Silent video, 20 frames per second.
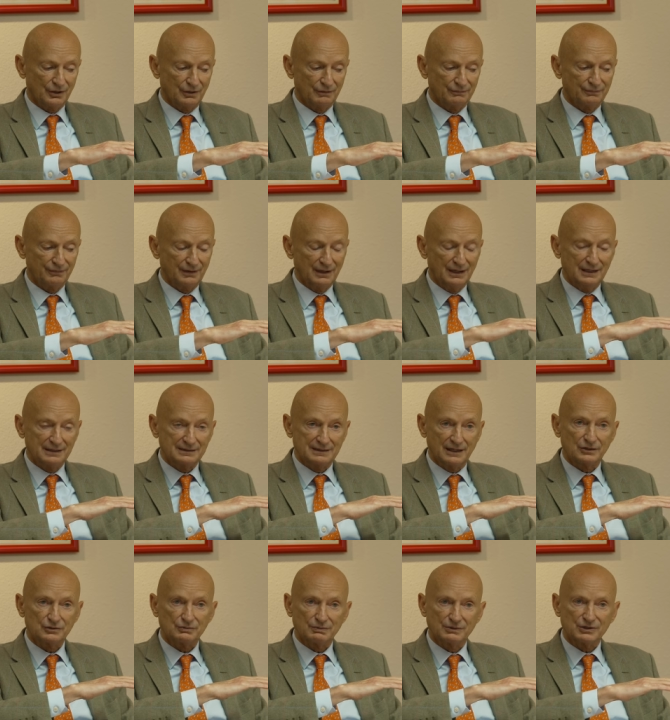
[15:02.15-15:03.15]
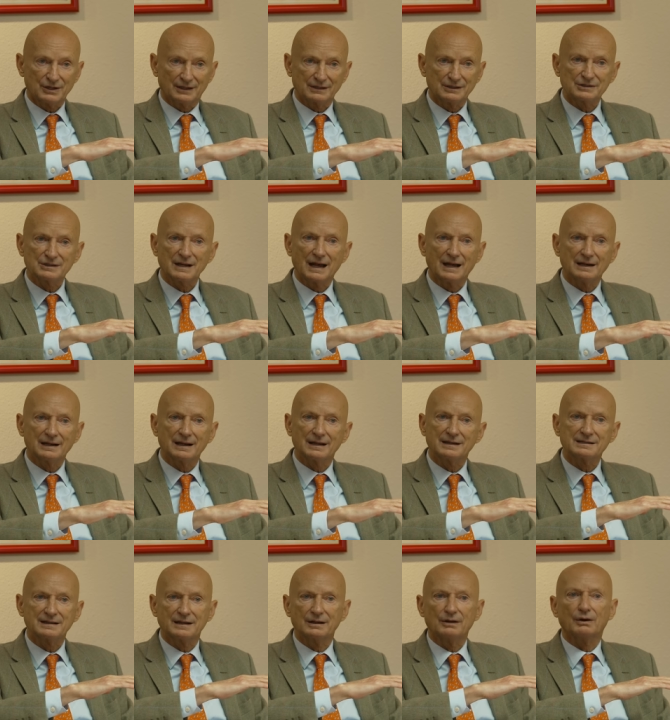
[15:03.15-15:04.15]
of things which are decided,
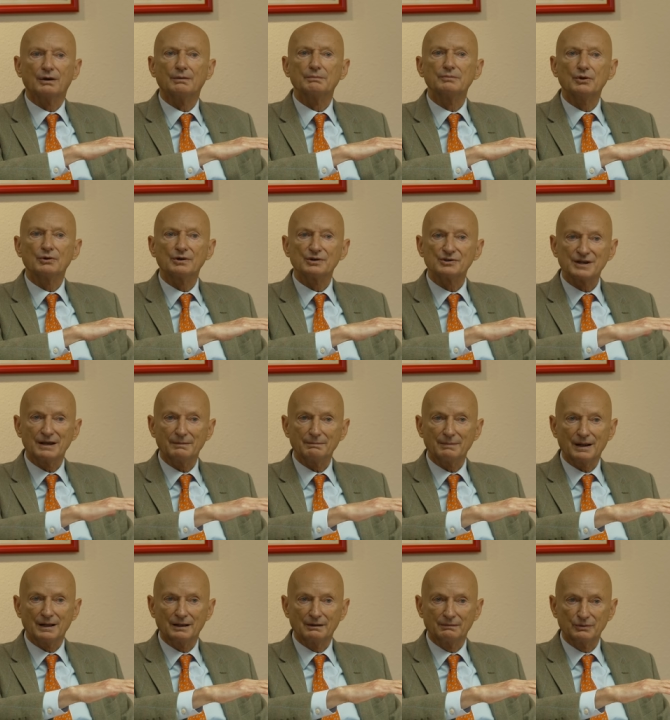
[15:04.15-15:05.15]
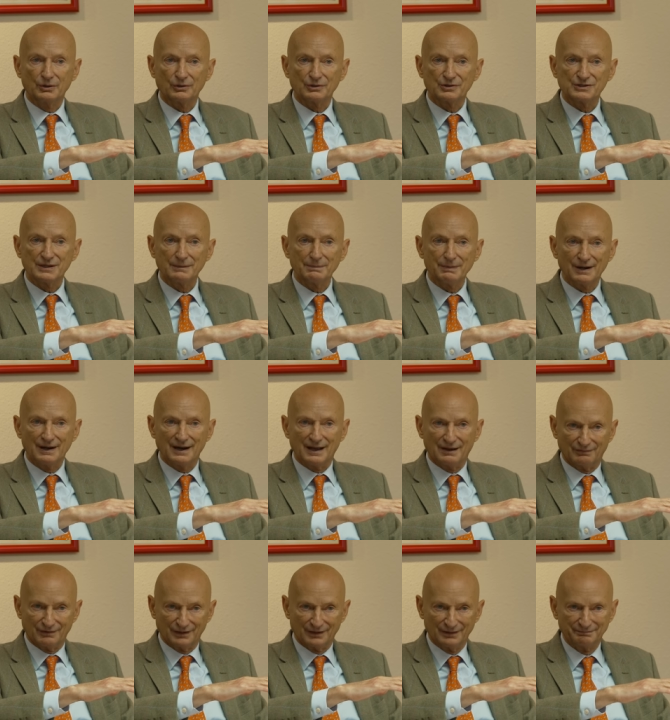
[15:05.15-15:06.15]
let's say, on municipal, municipal
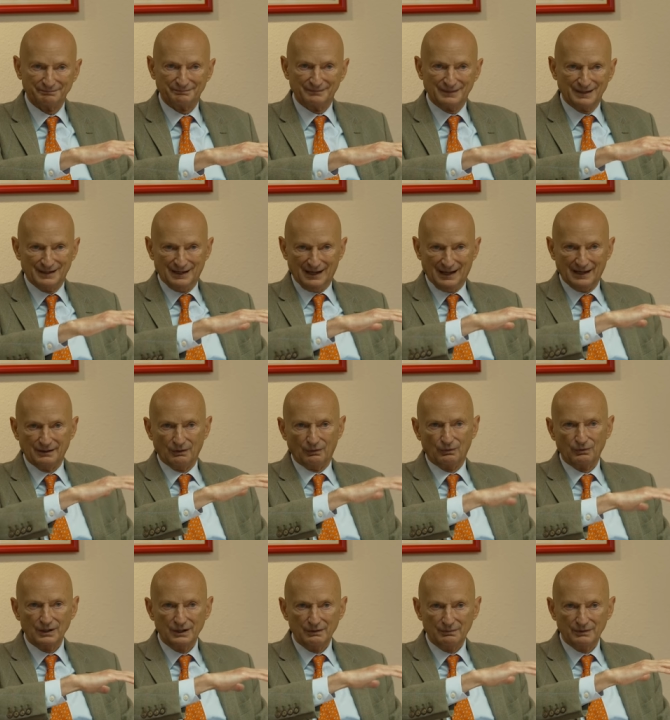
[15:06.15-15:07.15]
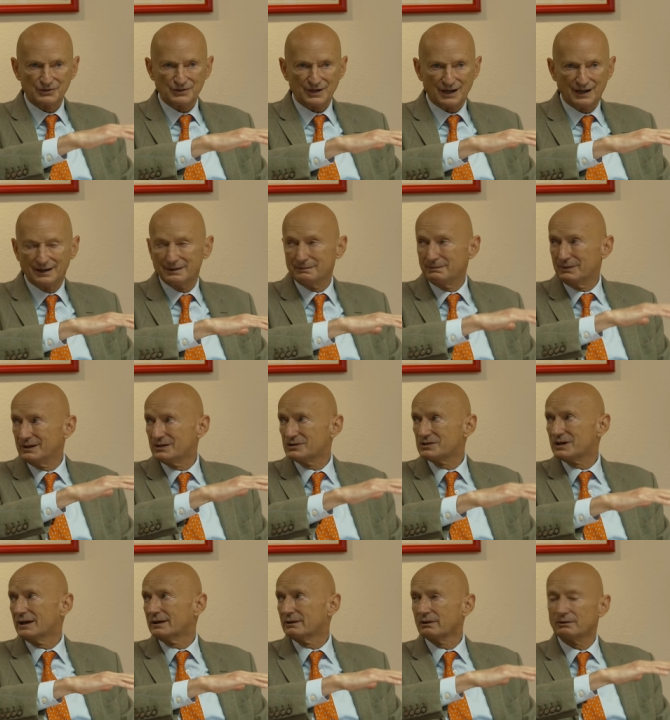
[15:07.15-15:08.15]
level, and only which can't be
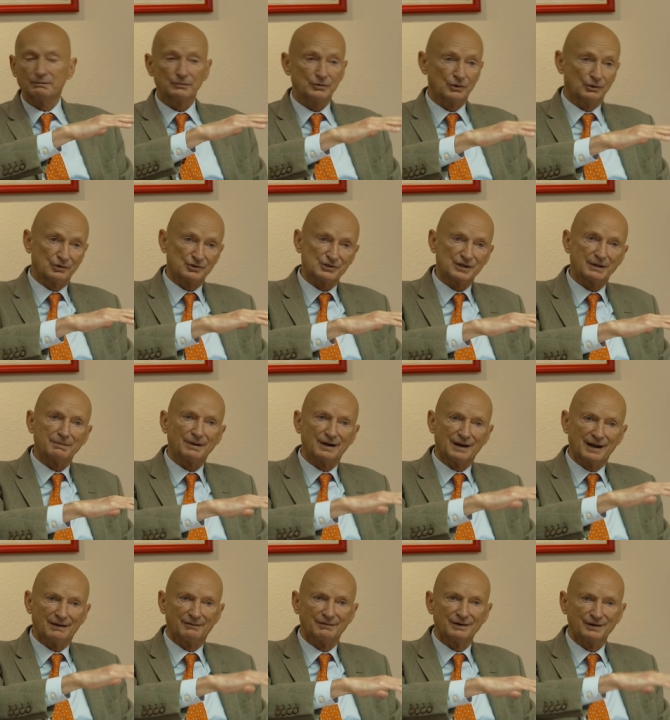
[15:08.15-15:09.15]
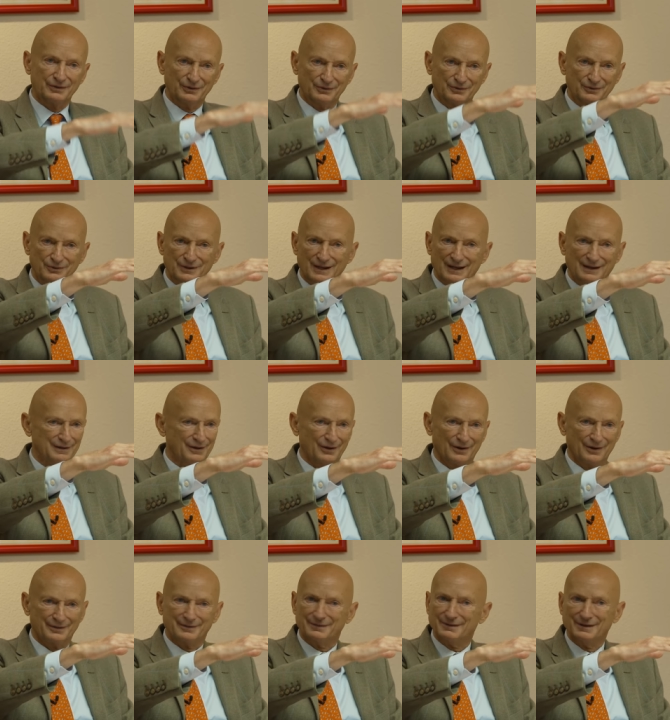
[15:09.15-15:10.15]
decided on municipal level, you do then
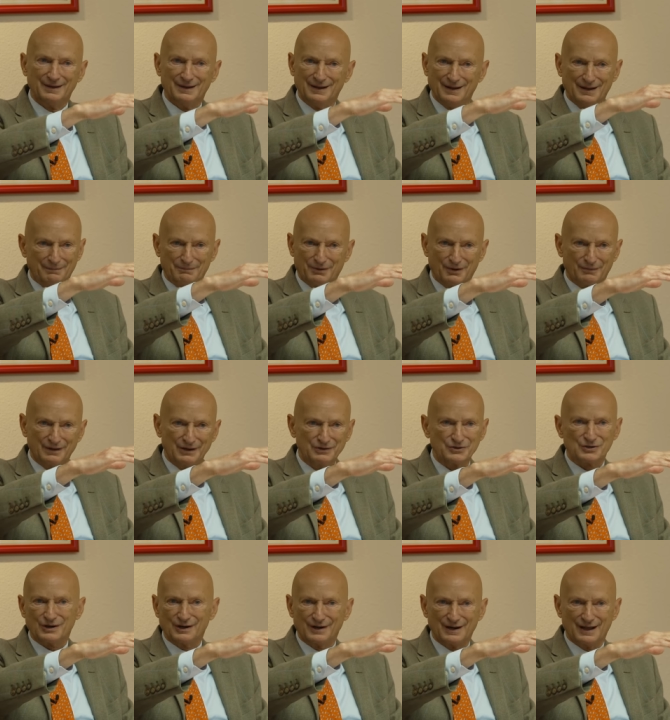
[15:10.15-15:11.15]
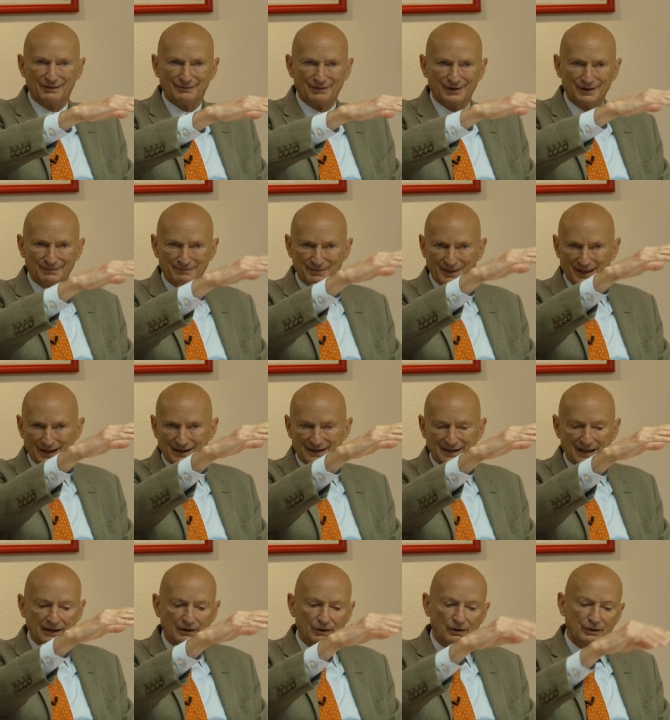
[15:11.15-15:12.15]
on provincial level and
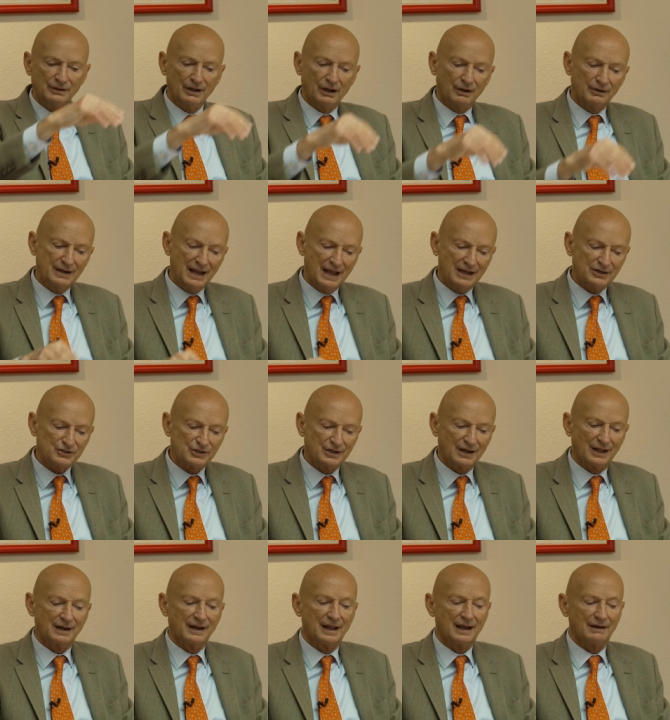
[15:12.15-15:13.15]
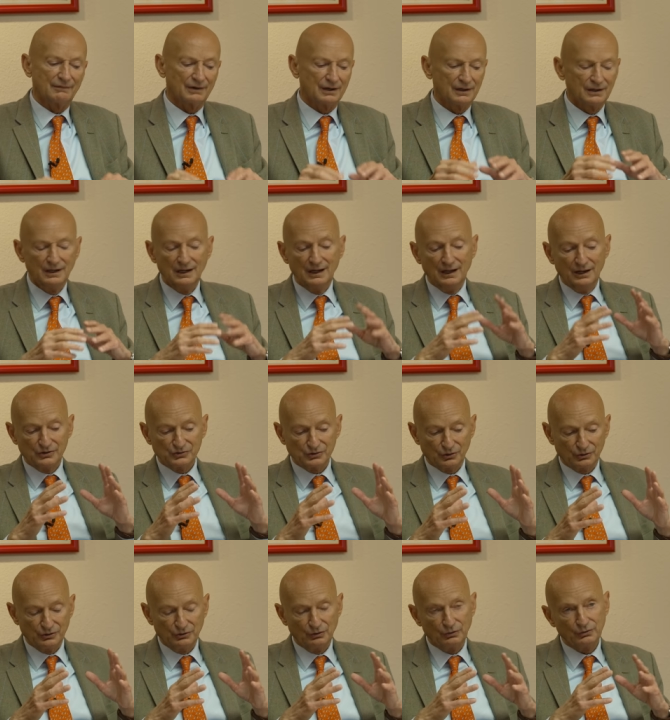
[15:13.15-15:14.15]
then on, on national level.
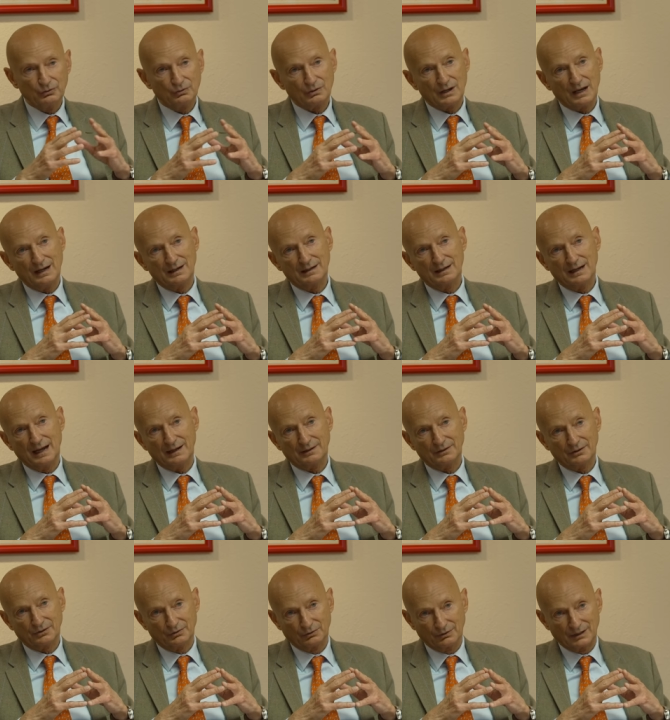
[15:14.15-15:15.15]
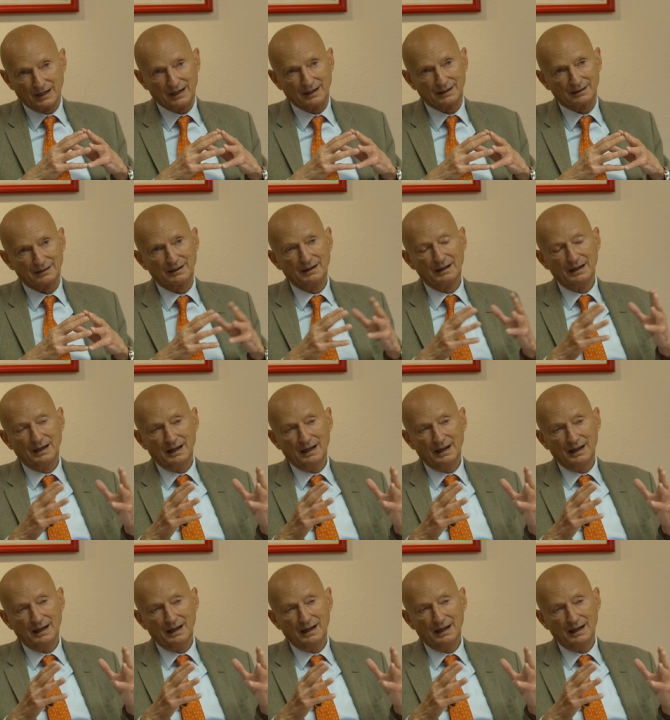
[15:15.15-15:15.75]
So you, you can get to that.